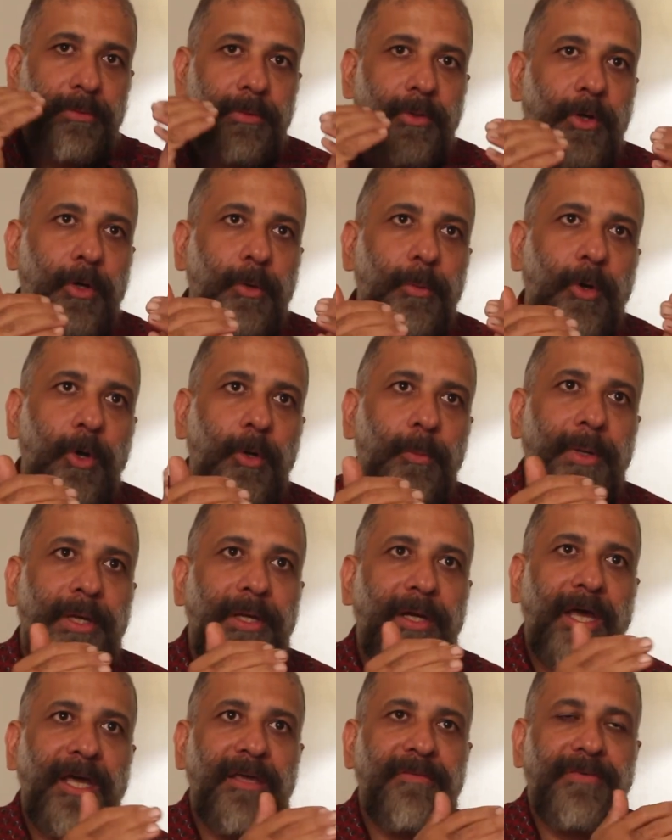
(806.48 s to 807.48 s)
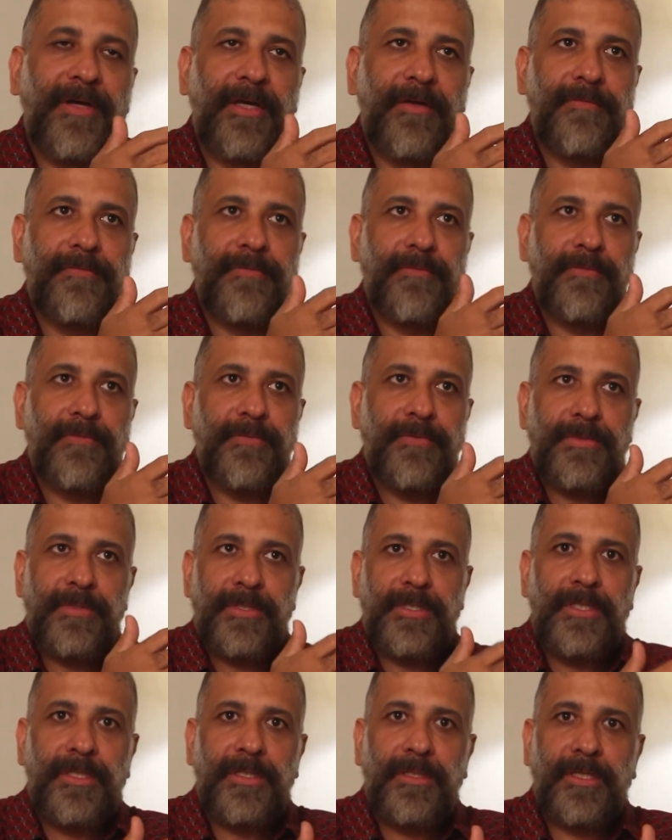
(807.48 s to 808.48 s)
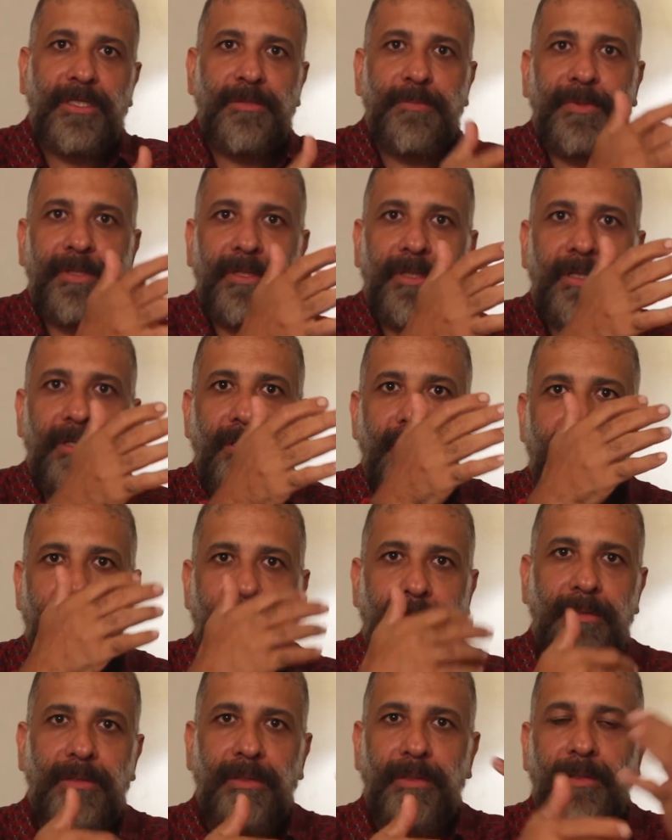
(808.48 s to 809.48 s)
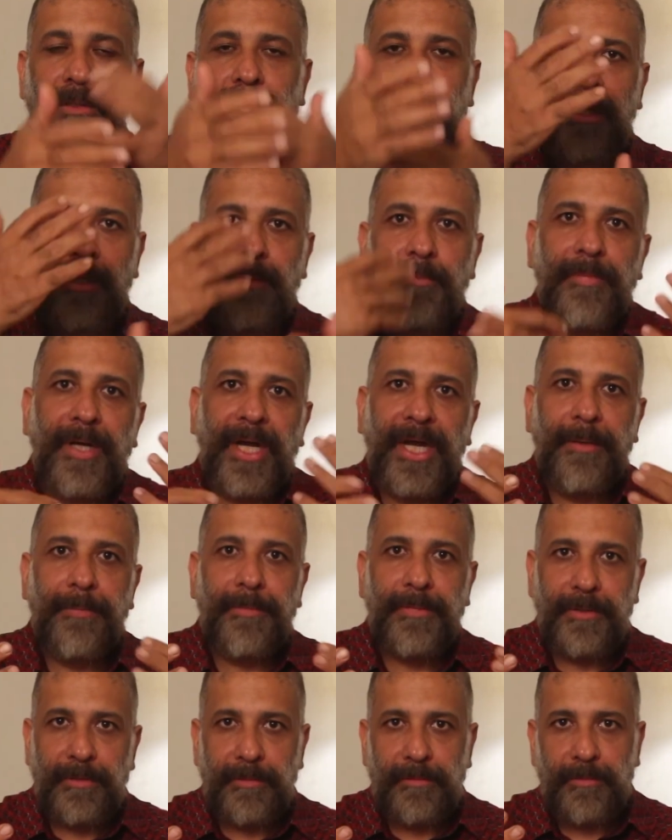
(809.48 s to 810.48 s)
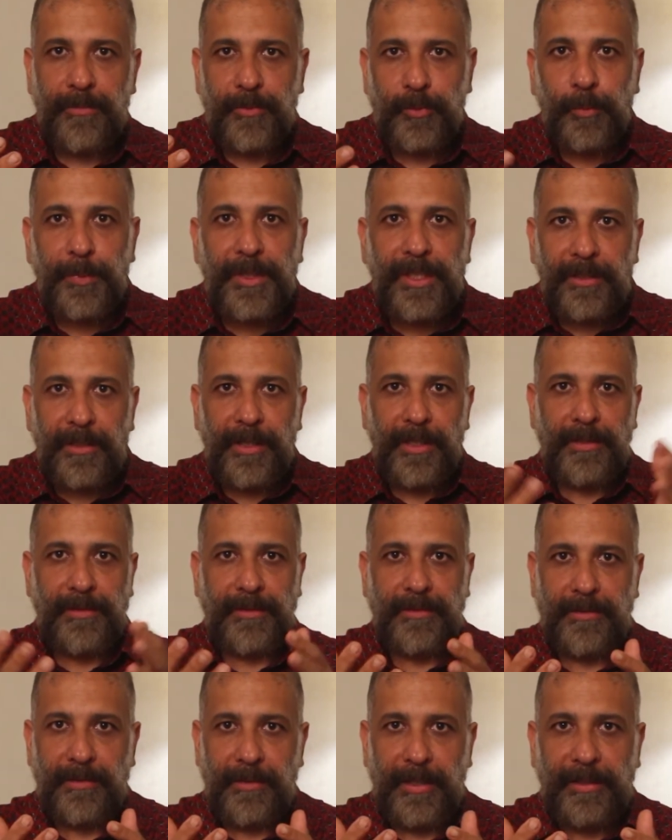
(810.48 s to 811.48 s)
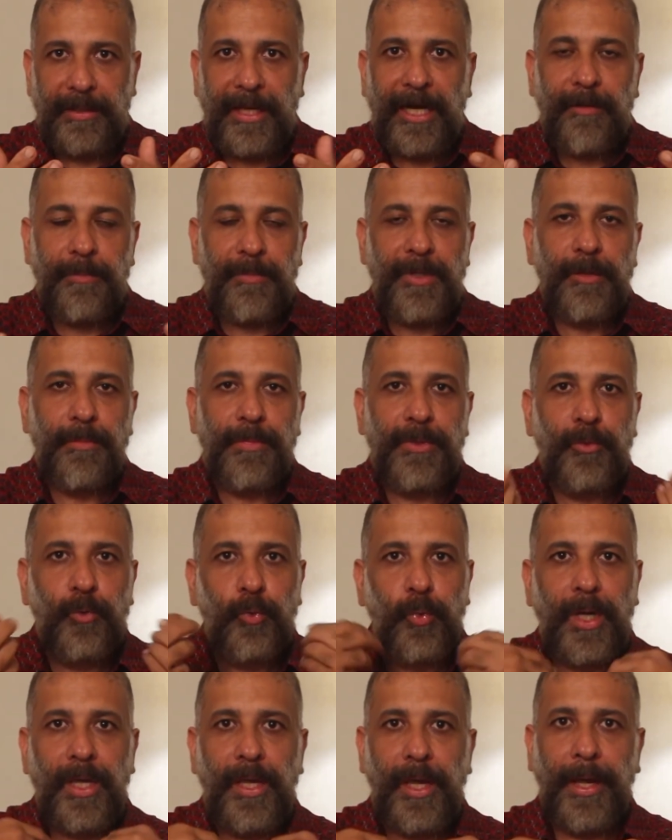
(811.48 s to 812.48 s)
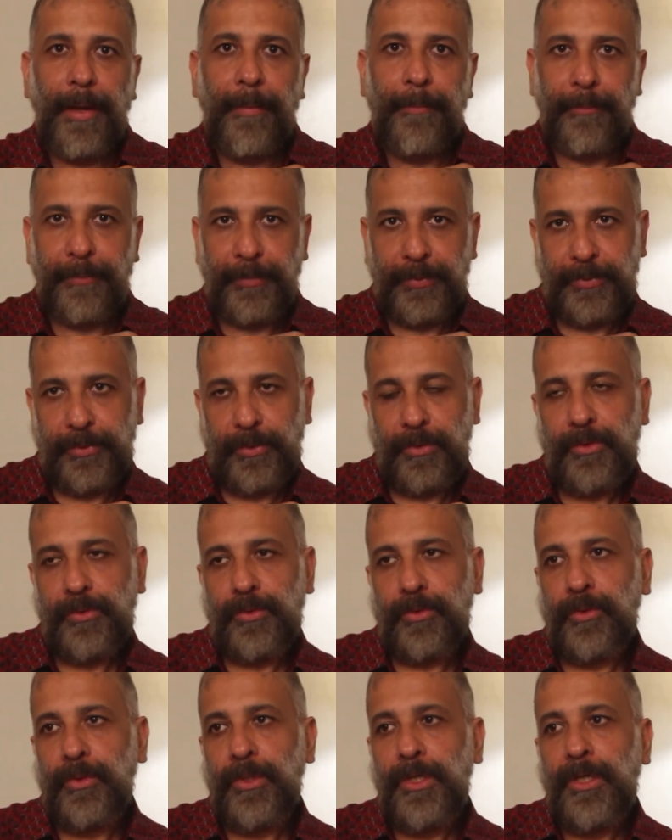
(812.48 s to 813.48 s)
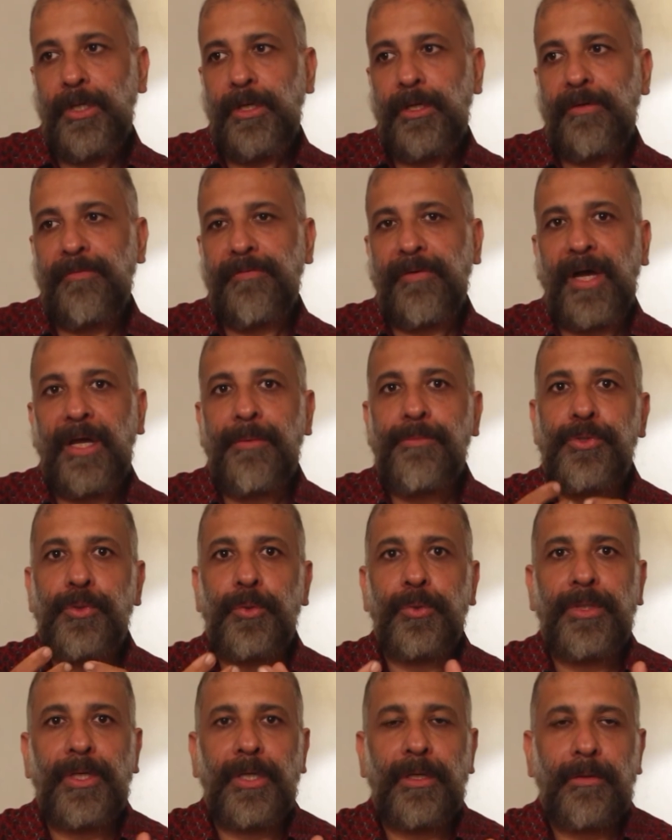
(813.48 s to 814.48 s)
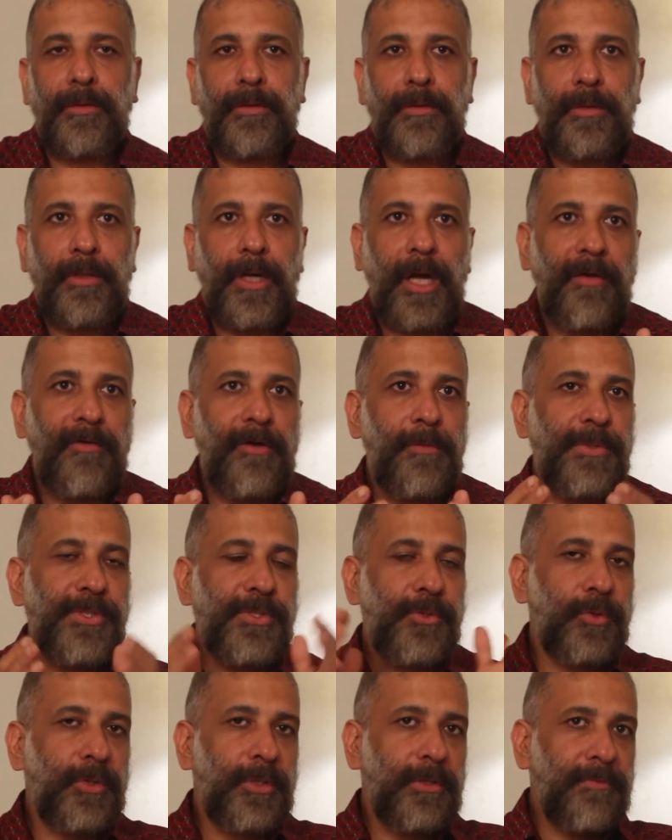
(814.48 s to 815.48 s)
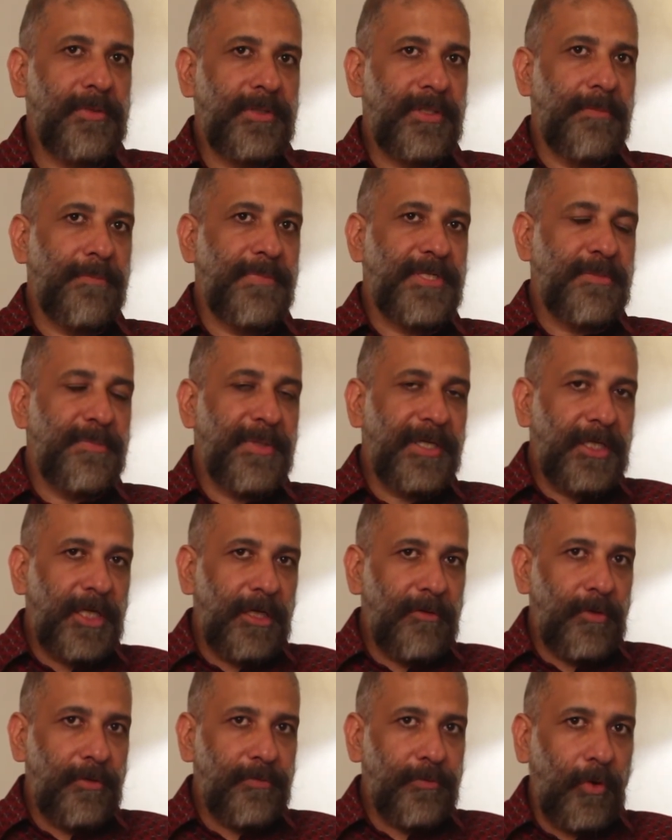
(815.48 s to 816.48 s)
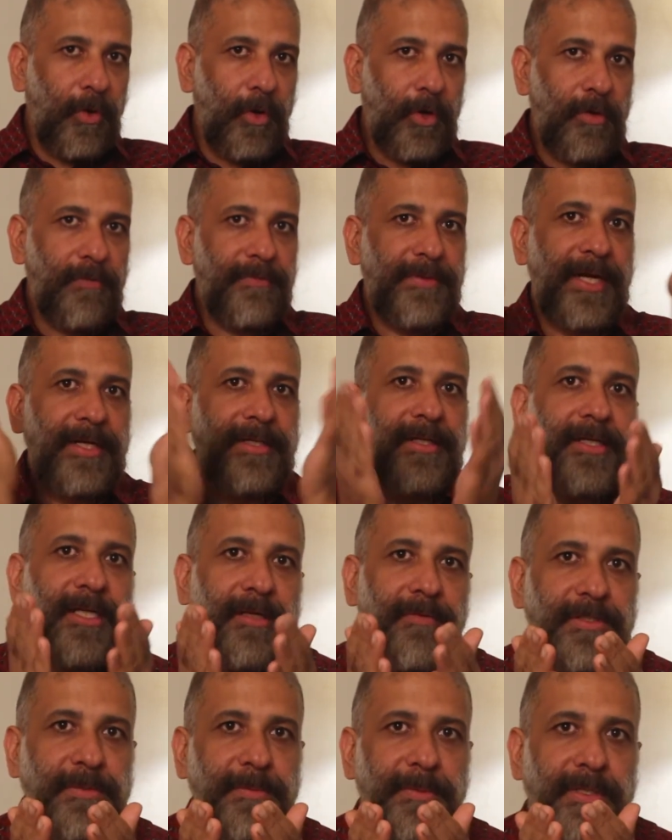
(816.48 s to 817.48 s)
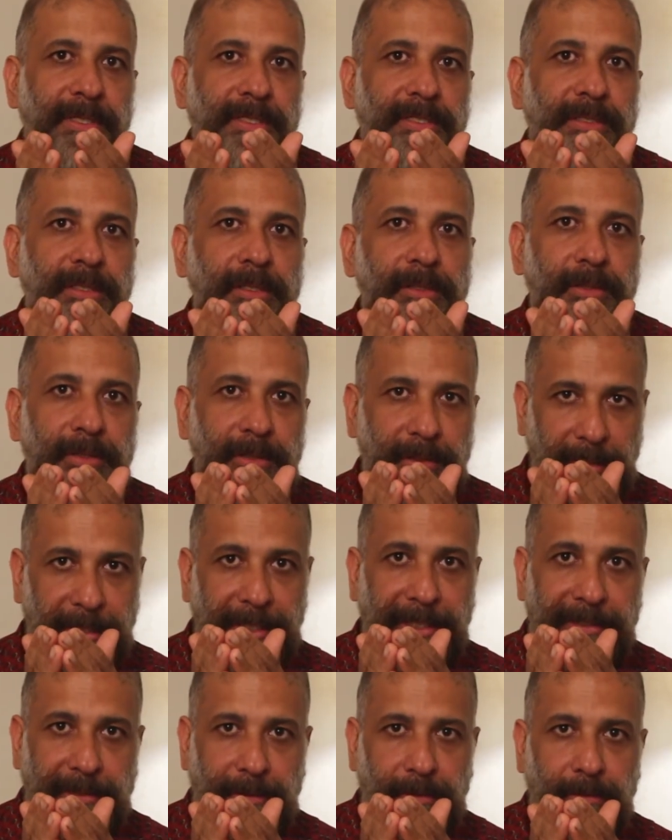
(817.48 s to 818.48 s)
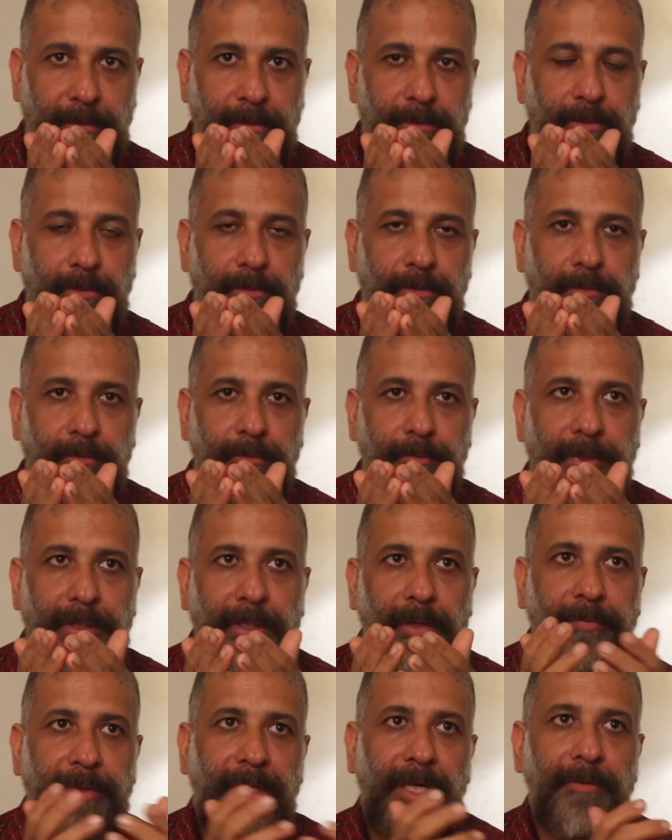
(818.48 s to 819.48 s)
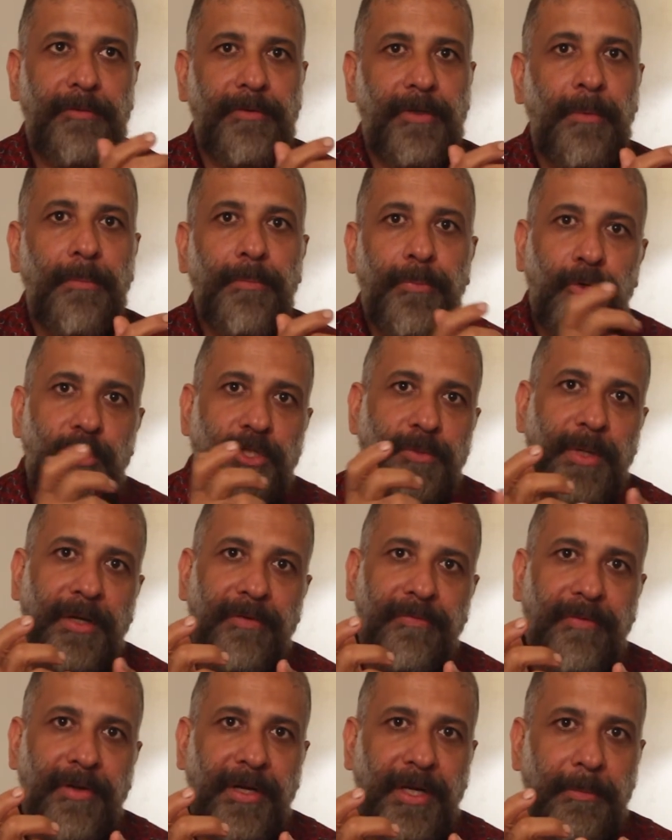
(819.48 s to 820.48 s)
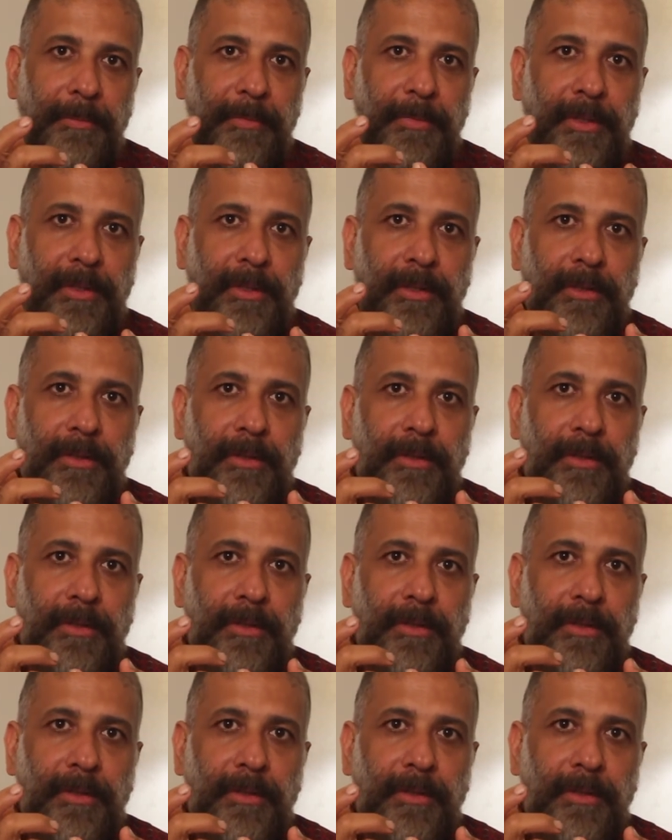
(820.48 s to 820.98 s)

All my life I've seen, experienced, imbibed so many things, and that make me who I am. So if I'm shooting, I will be shooting with the perspective of all of that I've experienced to date. So when I compose my frame,